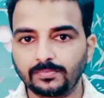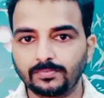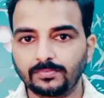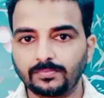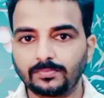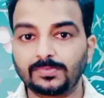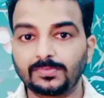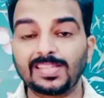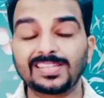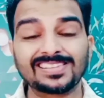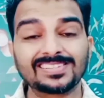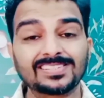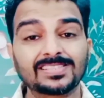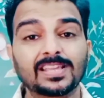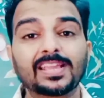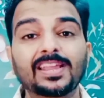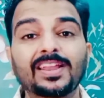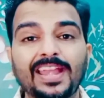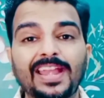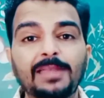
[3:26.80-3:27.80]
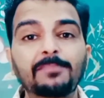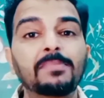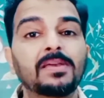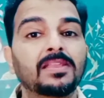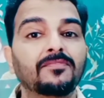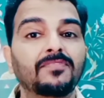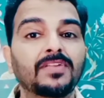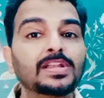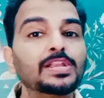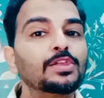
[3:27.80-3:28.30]
This is the great
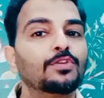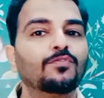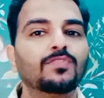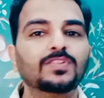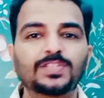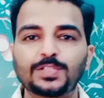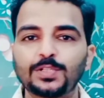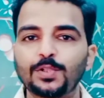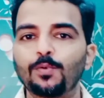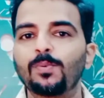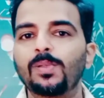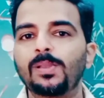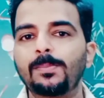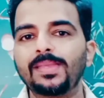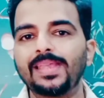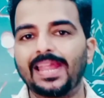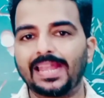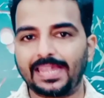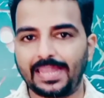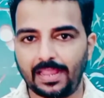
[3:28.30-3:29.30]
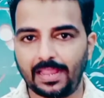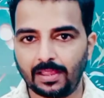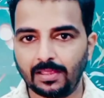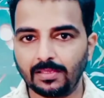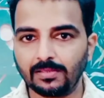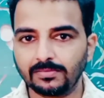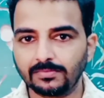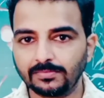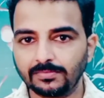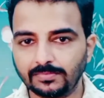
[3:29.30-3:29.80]
benefit which you will be getting.
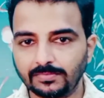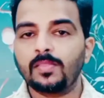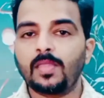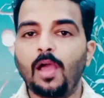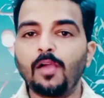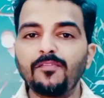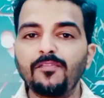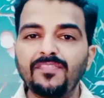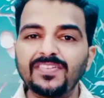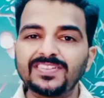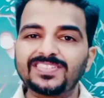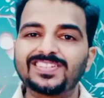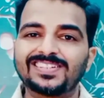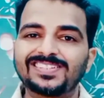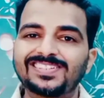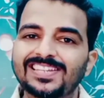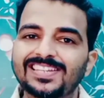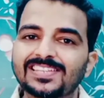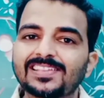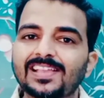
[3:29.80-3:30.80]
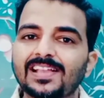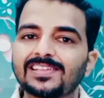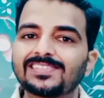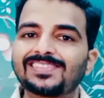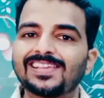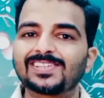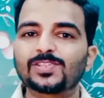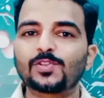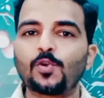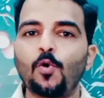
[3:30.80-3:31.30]
We just discussed
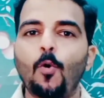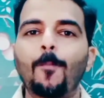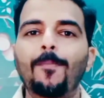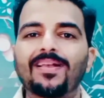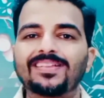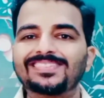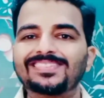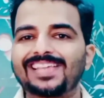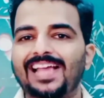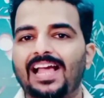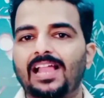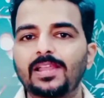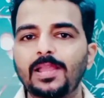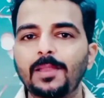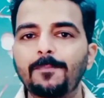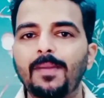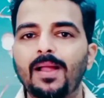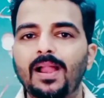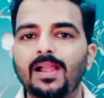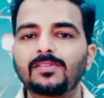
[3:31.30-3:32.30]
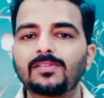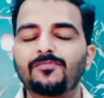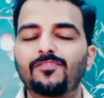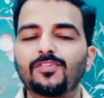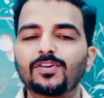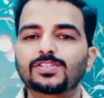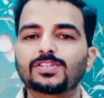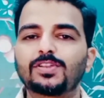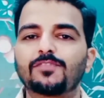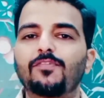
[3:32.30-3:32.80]
the scope and salary part.
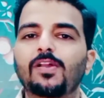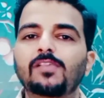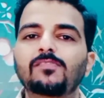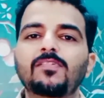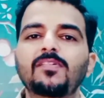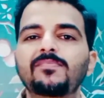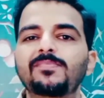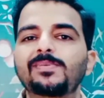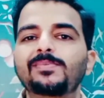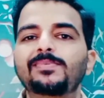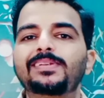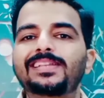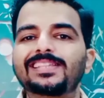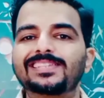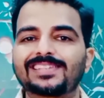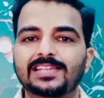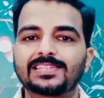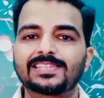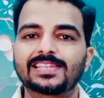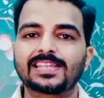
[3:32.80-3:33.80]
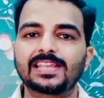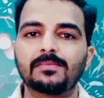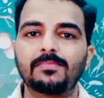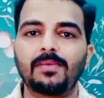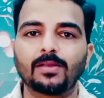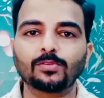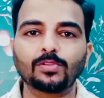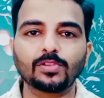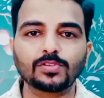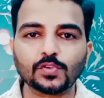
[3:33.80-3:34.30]
First of all, we will be discussing
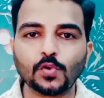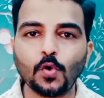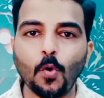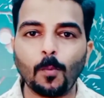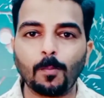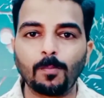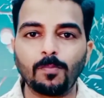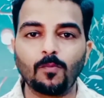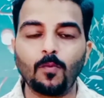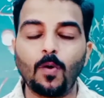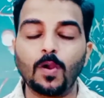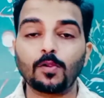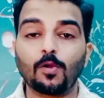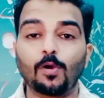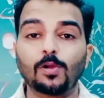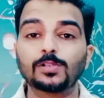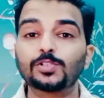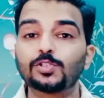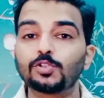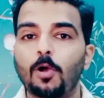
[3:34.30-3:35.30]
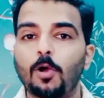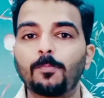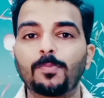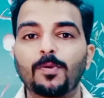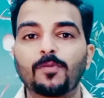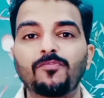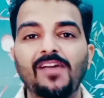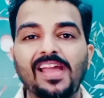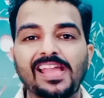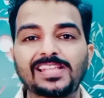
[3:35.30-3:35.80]
about the scope. What all job
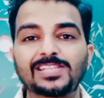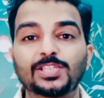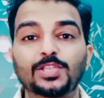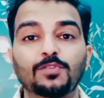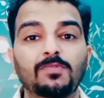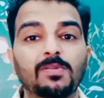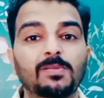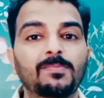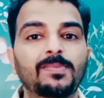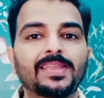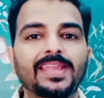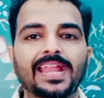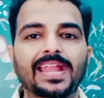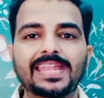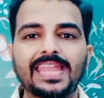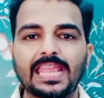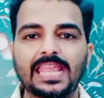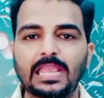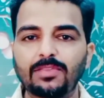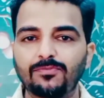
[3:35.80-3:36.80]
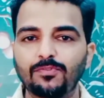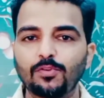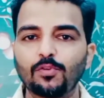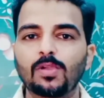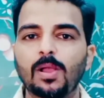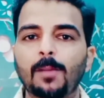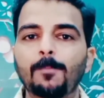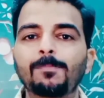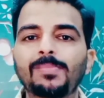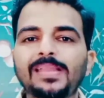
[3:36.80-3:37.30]
profiles you will be getting if you
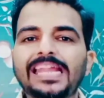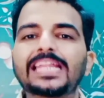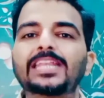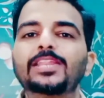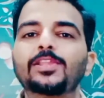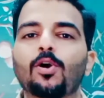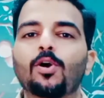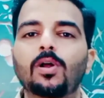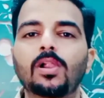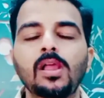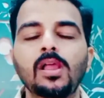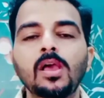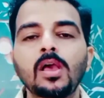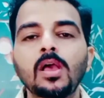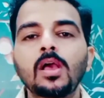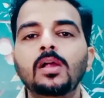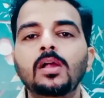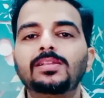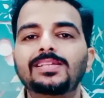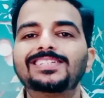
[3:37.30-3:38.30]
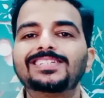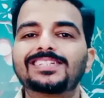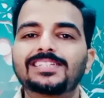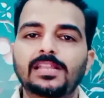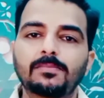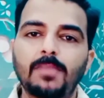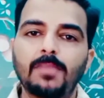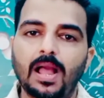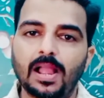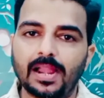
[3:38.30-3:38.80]
complete your digital
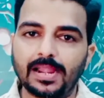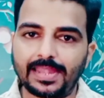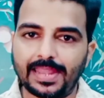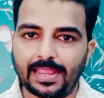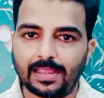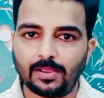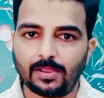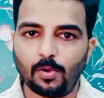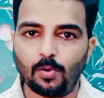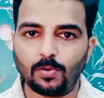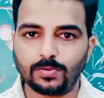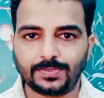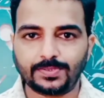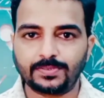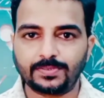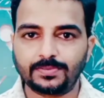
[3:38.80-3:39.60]
marketing course.